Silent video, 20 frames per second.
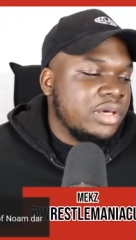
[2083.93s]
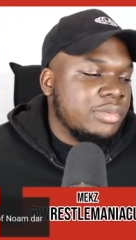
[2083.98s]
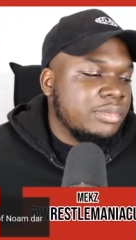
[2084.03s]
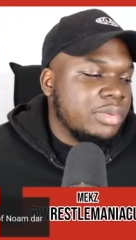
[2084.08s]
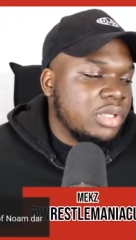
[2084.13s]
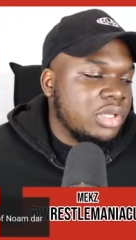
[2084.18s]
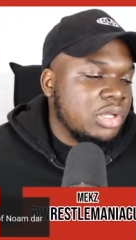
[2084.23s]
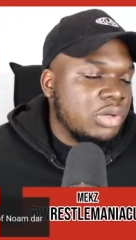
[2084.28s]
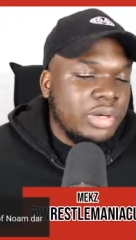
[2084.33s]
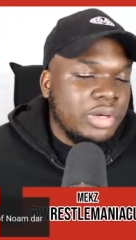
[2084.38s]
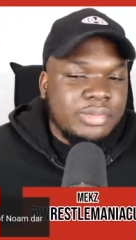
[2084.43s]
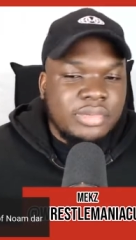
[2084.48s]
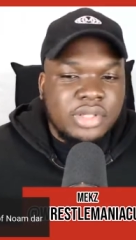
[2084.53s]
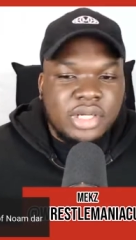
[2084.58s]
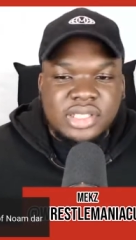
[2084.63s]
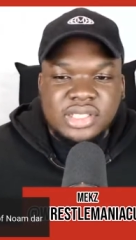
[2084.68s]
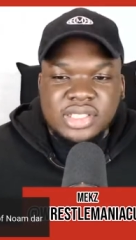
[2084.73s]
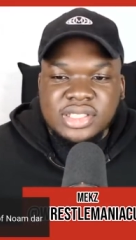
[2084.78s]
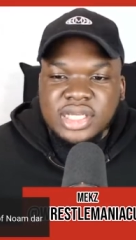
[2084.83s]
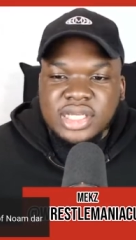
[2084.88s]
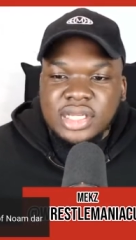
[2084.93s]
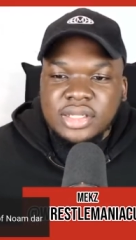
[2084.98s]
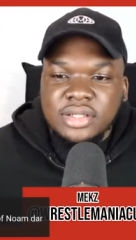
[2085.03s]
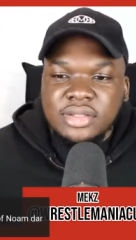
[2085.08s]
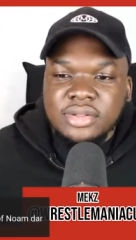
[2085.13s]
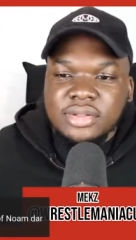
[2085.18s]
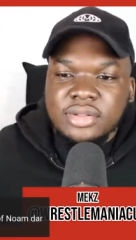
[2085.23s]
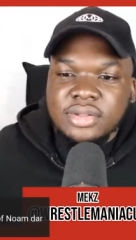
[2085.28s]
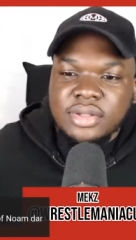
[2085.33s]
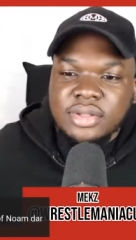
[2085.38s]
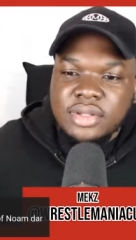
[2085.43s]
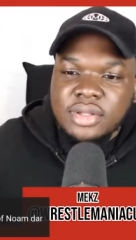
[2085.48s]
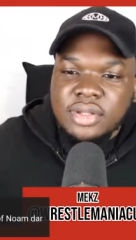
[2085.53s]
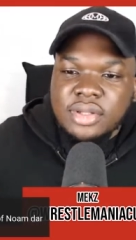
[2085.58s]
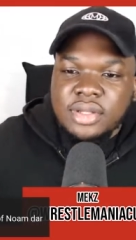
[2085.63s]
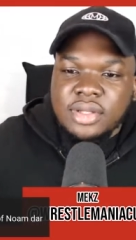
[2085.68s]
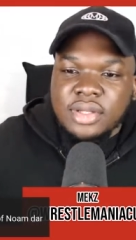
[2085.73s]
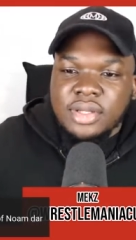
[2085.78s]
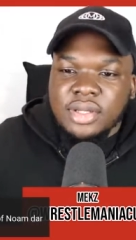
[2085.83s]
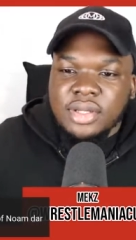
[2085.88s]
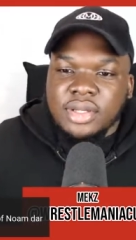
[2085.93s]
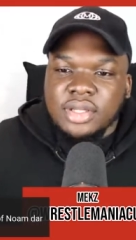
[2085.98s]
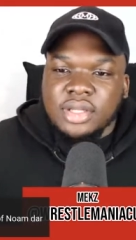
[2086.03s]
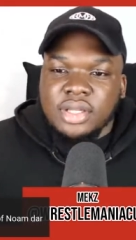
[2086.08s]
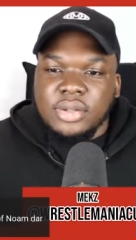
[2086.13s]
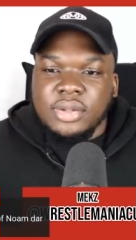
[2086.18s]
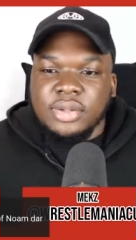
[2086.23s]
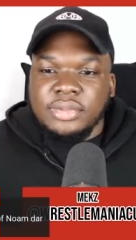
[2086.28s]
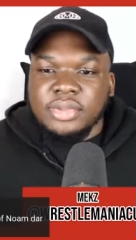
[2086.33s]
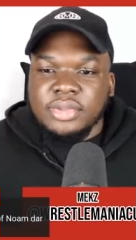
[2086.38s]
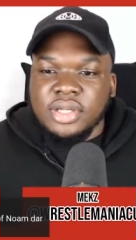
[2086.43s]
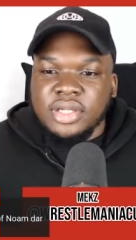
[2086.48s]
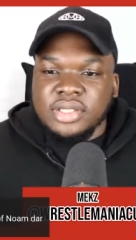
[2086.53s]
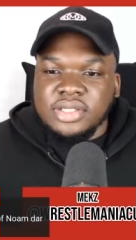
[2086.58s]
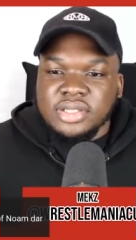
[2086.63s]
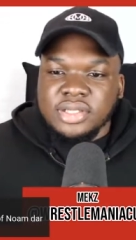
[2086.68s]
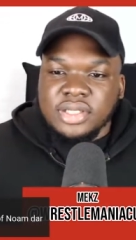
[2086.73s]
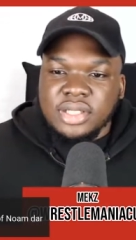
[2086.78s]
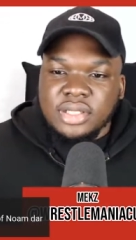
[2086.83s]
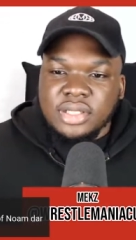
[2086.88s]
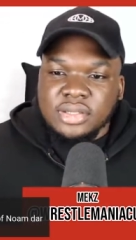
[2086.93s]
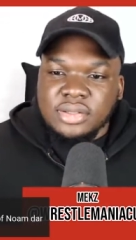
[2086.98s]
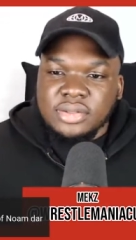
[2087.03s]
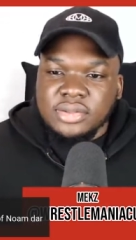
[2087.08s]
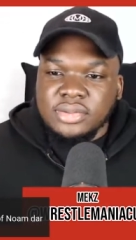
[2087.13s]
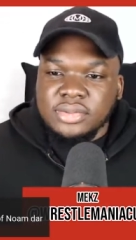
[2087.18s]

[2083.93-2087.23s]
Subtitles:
But Noam Dar's a talent. Noam Dar is a talent.